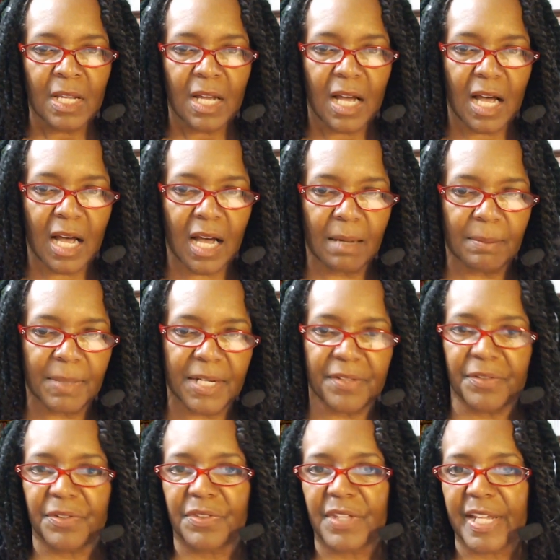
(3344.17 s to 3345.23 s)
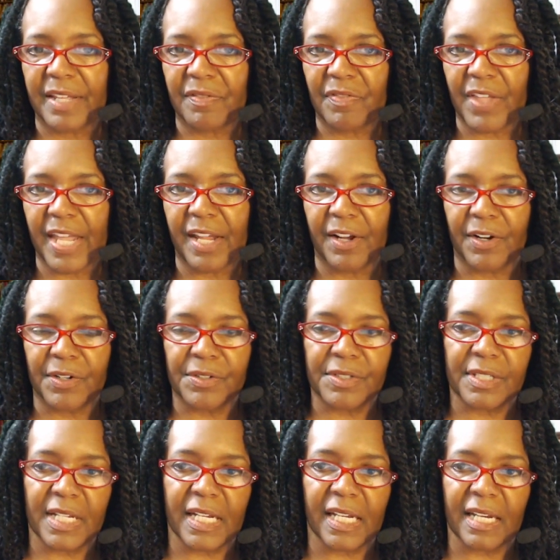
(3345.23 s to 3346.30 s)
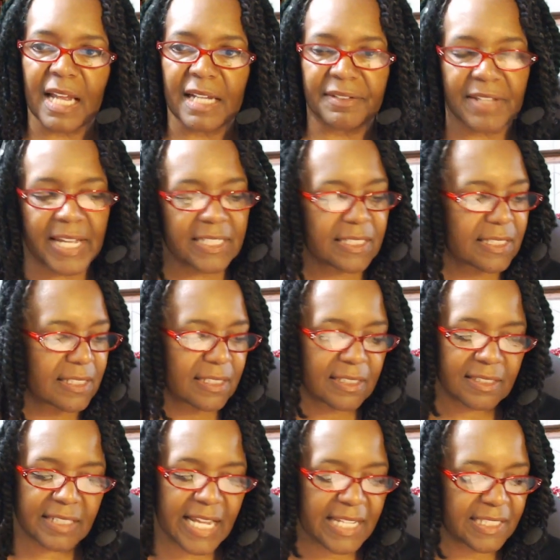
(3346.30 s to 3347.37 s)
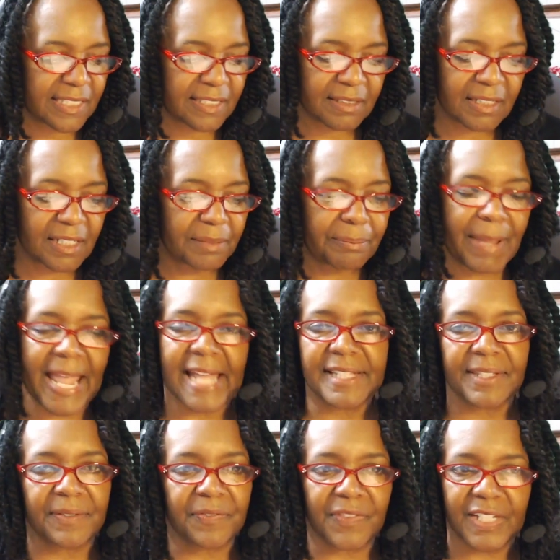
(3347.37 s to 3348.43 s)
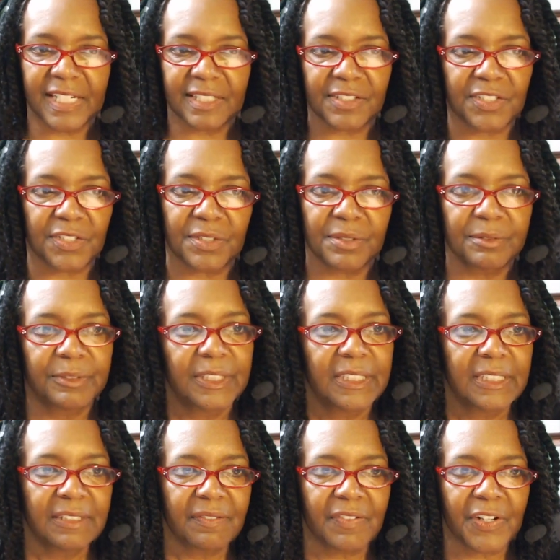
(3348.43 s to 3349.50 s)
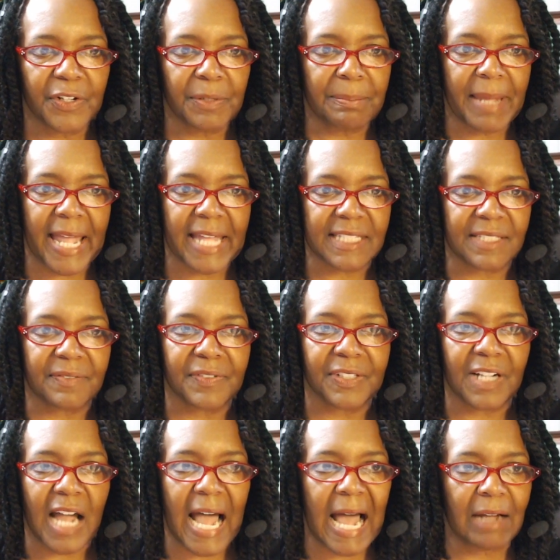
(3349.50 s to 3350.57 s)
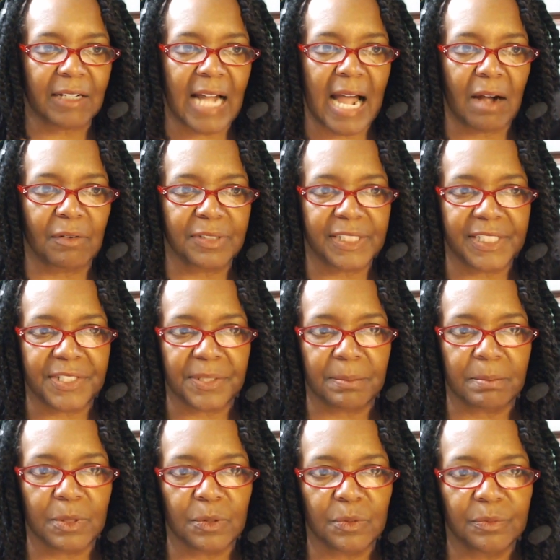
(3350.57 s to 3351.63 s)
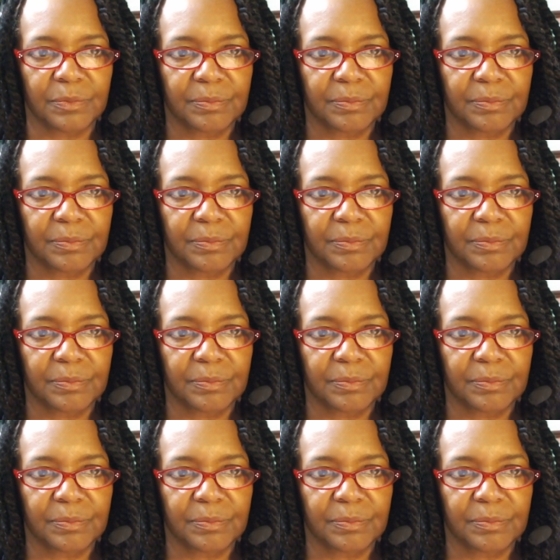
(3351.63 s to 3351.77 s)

um, other than theirs, and uh, that's that's a passive thing too, very passive and cowardly to boot.